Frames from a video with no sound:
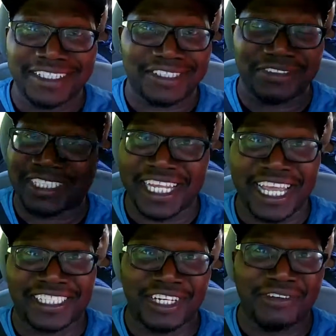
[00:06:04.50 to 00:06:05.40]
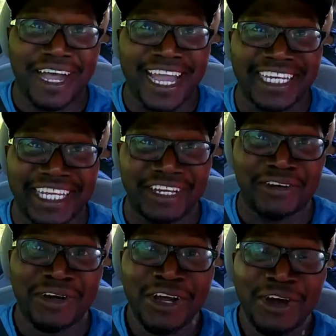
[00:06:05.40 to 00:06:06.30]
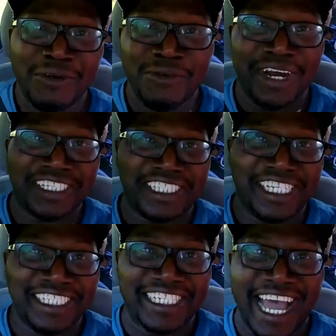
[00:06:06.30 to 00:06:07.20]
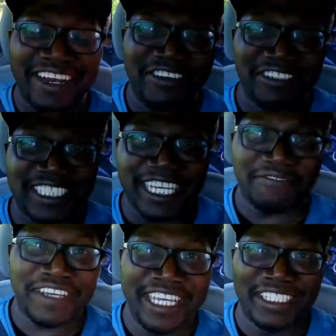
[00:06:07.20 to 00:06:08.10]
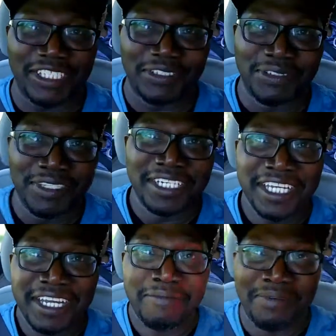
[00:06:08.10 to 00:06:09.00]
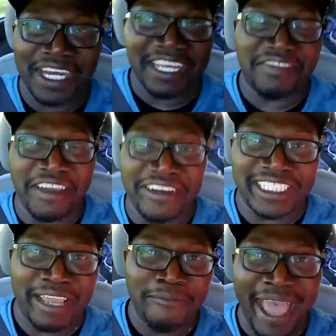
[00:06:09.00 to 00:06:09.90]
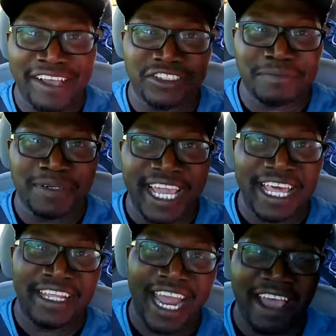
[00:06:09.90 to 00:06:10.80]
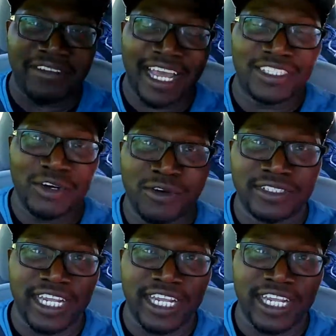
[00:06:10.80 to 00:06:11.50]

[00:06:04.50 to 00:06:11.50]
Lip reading: So she has no idea what she's gotten herself into. But there is a master plan that I have not told